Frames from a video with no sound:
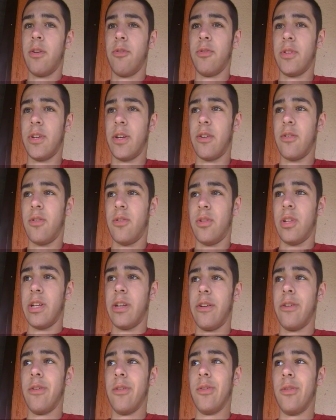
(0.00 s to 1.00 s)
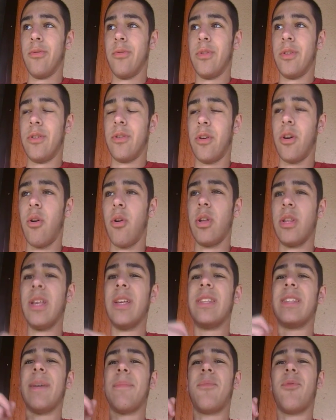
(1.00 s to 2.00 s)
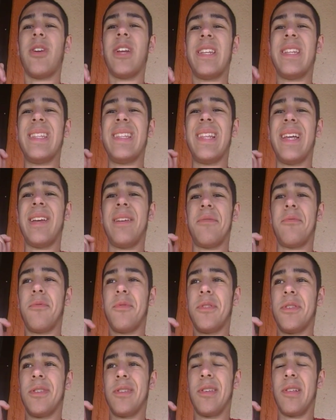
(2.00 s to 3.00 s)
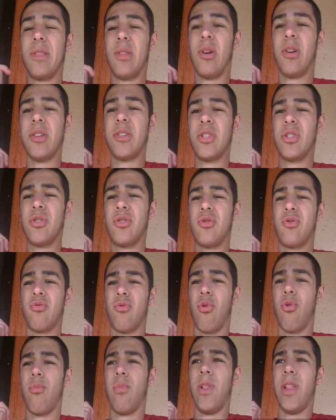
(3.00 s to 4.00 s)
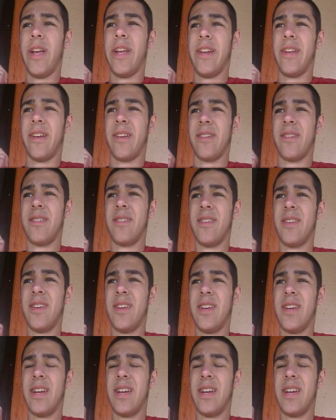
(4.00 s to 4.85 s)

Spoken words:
It was like all like glow-in-the-dark. Except what I didn't like was a lot of strobe lighting,